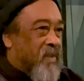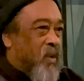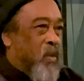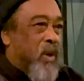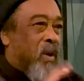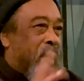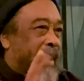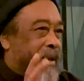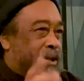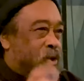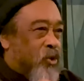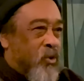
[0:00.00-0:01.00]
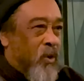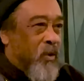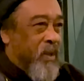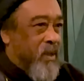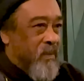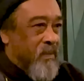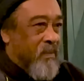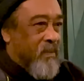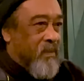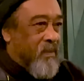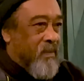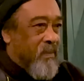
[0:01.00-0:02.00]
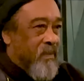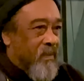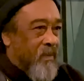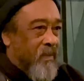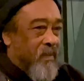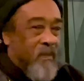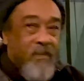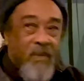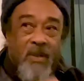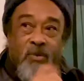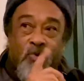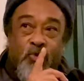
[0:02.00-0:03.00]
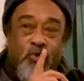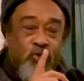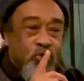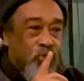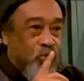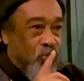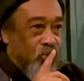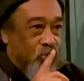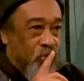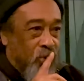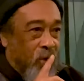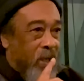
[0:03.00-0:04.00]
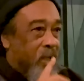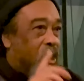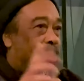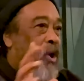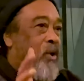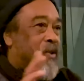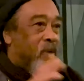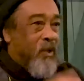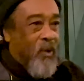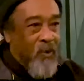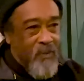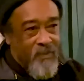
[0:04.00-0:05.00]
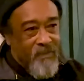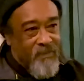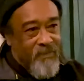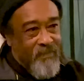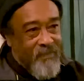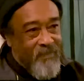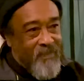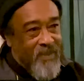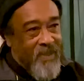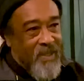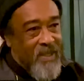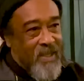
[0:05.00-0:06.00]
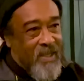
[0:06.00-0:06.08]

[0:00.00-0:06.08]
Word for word: we don't like this story, but shh, don't let the author know.